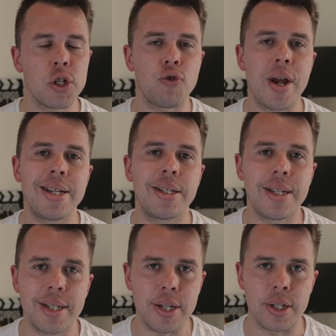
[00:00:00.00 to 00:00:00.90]
a strange
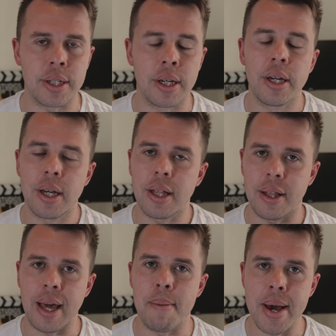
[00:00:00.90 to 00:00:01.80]
decision
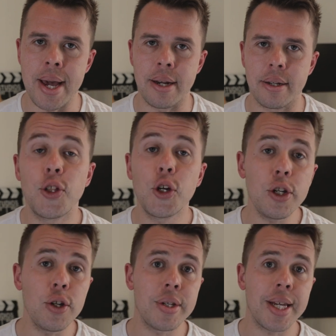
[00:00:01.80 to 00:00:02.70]
that they made. The
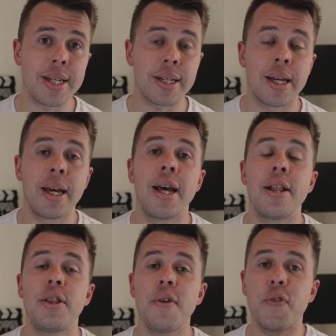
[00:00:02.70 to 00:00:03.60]
good news is
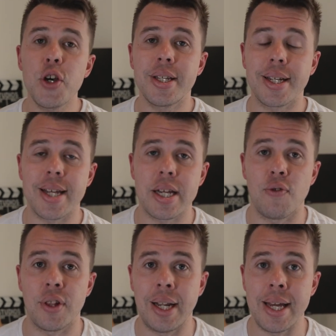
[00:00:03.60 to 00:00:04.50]
the first
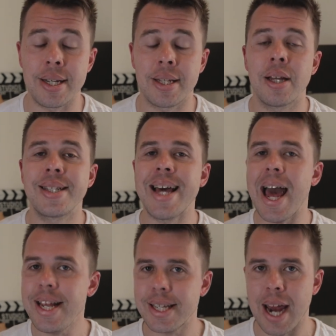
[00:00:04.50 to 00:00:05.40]
accessory on the list
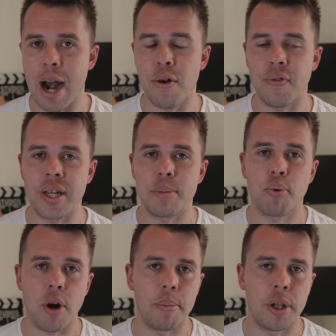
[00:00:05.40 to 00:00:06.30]
takes care of this
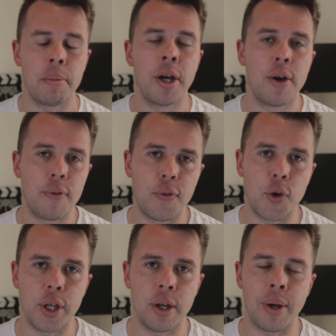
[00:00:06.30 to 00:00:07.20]
problem
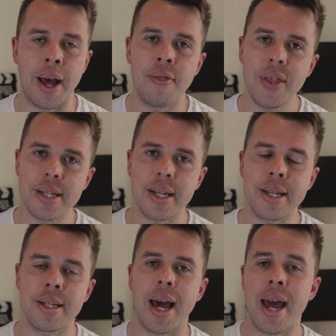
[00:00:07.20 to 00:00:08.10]
for you, and this
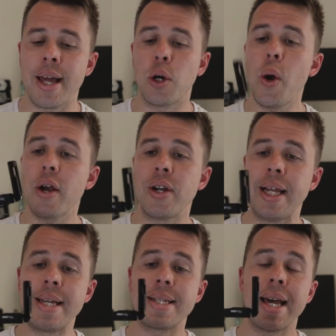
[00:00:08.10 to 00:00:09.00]
is a quick
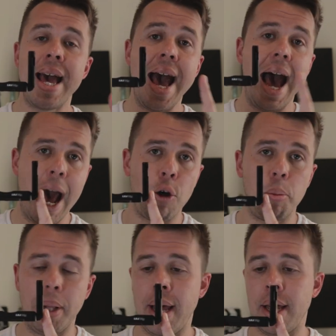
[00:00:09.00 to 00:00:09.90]
release owl
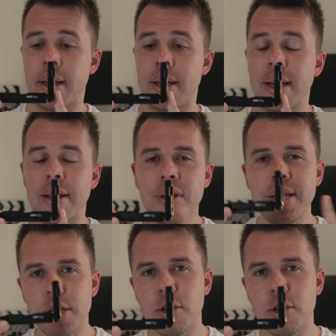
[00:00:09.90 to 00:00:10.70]
plate. This is